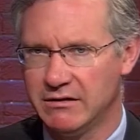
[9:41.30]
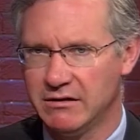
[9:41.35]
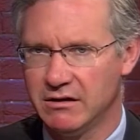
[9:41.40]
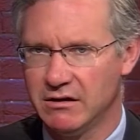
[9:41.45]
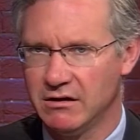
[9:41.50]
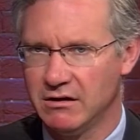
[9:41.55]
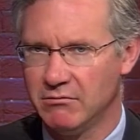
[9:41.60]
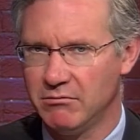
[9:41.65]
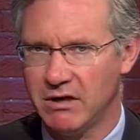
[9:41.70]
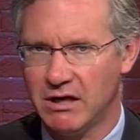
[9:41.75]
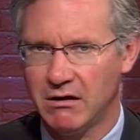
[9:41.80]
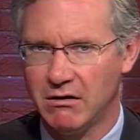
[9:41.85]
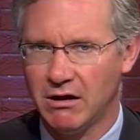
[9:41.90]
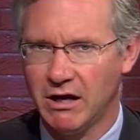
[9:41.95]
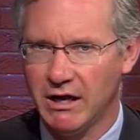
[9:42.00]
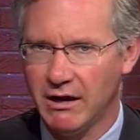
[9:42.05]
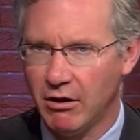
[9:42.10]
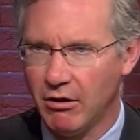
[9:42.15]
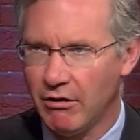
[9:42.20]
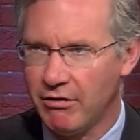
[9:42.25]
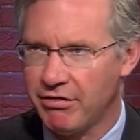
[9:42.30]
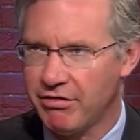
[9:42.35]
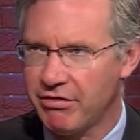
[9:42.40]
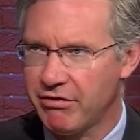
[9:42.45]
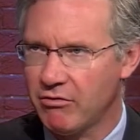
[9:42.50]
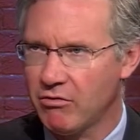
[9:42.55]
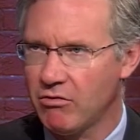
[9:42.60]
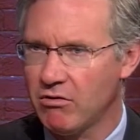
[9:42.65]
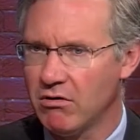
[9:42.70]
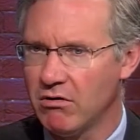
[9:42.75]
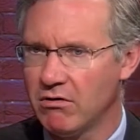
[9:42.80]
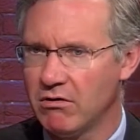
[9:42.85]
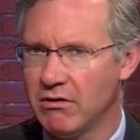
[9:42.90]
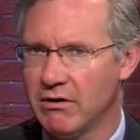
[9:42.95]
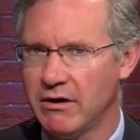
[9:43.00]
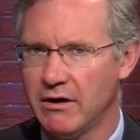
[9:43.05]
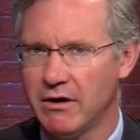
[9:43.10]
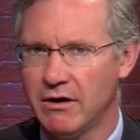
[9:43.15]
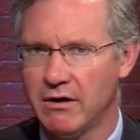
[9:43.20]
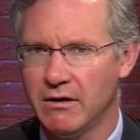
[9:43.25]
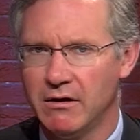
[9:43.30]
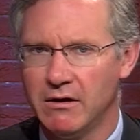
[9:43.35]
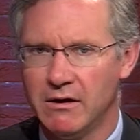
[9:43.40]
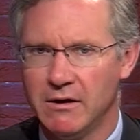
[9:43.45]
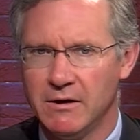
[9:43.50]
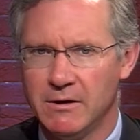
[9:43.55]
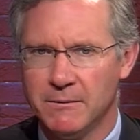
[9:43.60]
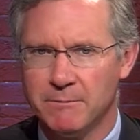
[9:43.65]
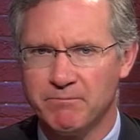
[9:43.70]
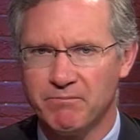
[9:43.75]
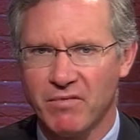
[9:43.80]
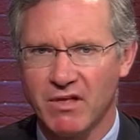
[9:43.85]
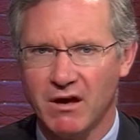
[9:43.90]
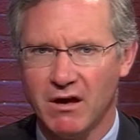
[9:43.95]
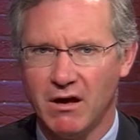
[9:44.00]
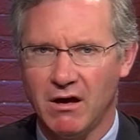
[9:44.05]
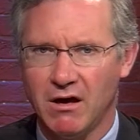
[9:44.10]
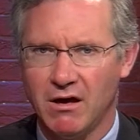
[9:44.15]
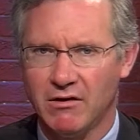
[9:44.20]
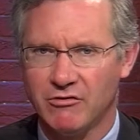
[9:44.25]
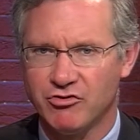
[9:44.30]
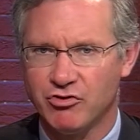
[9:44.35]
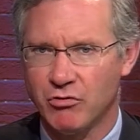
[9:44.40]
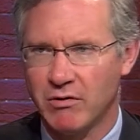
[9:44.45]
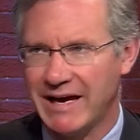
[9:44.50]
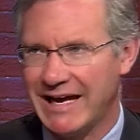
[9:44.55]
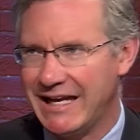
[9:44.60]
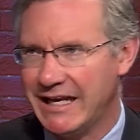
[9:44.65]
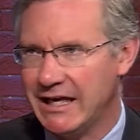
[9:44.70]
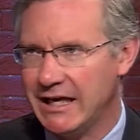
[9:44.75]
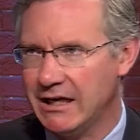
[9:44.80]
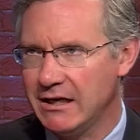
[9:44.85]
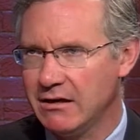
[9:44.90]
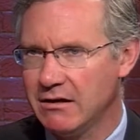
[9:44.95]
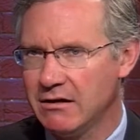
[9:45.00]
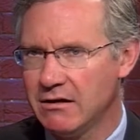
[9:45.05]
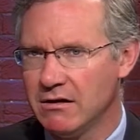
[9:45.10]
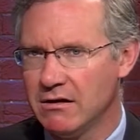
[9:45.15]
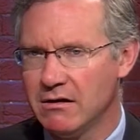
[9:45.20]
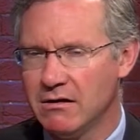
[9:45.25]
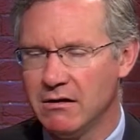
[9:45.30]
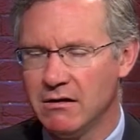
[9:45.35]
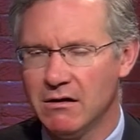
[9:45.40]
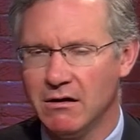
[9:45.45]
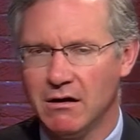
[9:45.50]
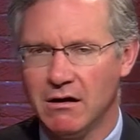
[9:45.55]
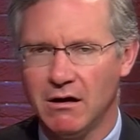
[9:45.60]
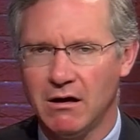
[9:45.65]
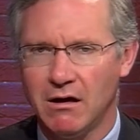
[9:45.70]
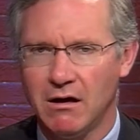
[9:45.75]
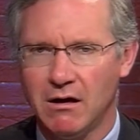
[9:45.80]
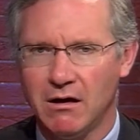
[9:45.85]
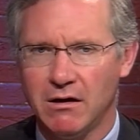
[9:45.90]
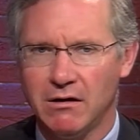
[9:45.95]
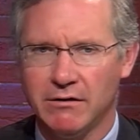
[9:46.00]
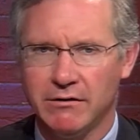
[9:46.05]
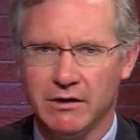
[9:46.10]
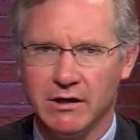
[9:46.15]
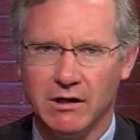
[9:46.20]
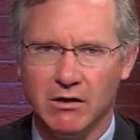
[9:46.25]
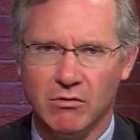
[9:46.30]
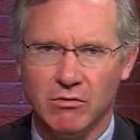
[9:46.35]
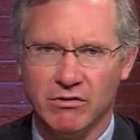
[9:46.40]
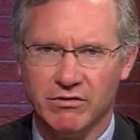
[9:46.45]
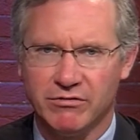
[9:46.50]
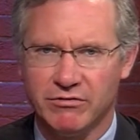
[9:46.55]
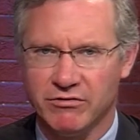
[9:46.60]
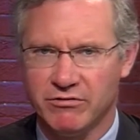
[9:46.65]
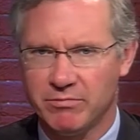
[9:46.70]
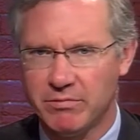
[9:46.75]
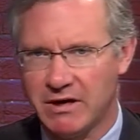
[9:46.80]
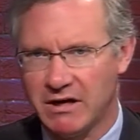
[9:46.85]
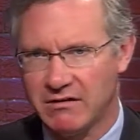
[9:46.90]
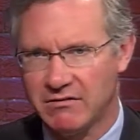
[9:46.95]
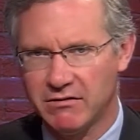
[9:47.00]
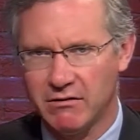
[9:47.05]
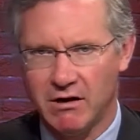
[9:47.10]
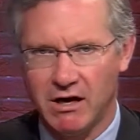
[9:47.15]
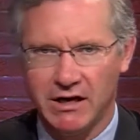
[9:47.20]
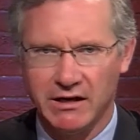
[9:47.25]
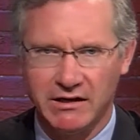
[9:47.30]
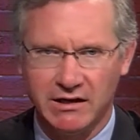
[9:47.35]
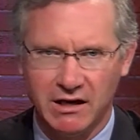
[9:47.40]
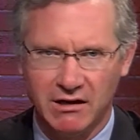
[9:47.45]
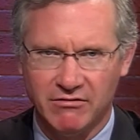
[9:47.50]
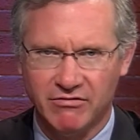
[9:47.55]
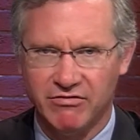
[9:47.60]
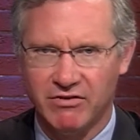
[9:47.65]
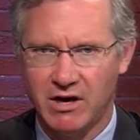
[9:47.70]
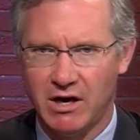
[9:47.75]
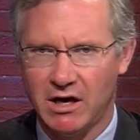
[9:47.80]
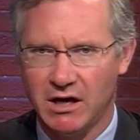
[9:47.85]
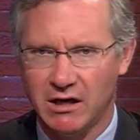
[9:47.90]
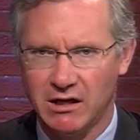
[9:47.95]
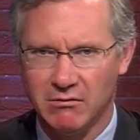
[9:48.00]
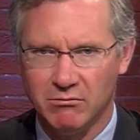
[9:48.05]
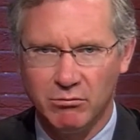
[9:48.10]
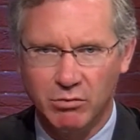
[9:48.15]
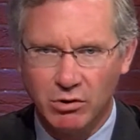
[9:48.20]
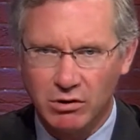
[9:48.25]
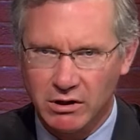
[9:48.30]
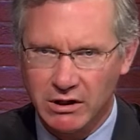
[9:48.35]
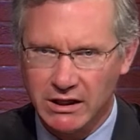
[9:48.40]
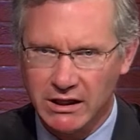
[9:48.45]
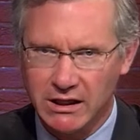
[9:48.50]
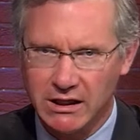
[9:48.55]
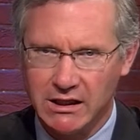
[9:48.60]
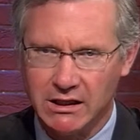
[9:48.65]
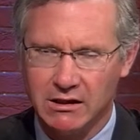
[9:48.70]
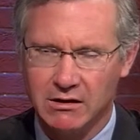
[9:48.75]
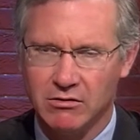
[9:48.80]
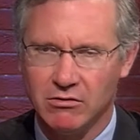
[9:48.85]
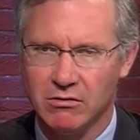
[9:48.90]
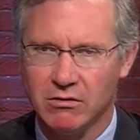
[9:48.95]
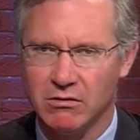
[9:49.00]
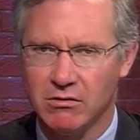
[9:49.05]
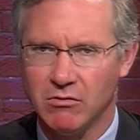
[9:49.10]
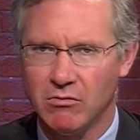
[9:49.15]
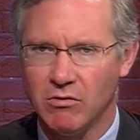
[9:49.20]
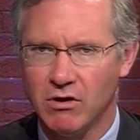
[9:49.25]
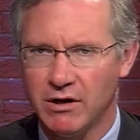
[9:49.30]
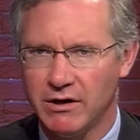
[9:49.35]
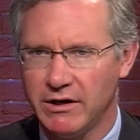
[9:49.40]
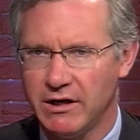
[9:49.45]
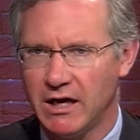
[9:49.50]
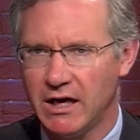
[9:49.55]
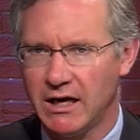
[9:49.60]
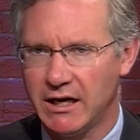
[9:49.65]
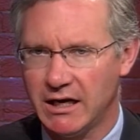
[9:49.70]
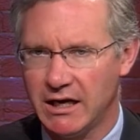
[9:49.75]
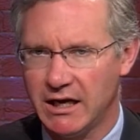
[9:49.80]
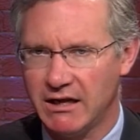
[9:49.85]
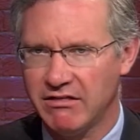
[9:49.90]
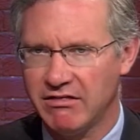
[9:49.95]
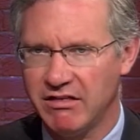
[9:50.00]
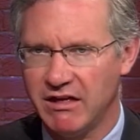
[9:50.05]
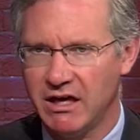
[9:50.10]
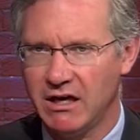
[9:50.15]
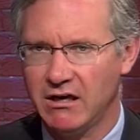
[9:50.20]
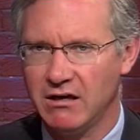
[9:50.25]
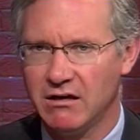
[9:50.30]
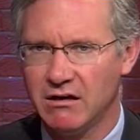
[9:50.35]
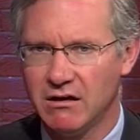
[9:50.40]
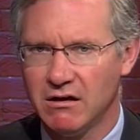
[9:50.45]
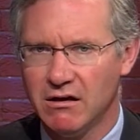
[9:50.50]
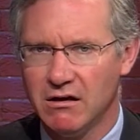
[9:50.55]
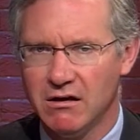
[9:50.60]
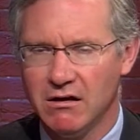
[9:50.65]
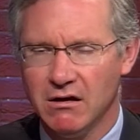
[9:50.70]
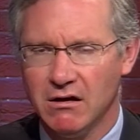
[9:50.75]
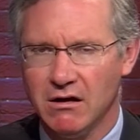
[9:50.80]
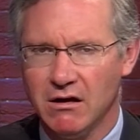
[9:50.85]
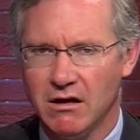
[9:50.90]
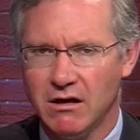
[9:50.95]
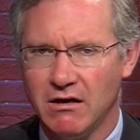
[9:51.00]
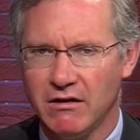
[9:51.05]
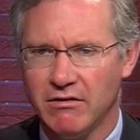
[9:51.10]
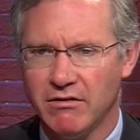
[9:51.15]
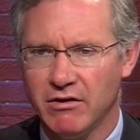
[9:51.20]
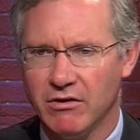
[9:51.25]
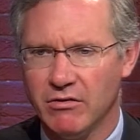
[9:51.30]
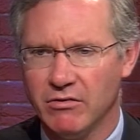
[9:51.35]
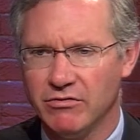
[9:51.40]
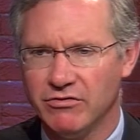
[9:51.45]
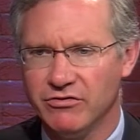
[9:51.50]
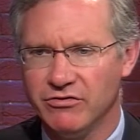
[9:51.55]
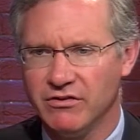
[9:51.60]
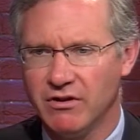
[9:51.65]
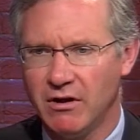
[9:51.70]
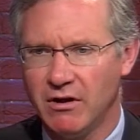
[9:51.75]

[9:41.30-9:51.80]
to mental health or training, with respect to identifying bullying or whatnot. And I think those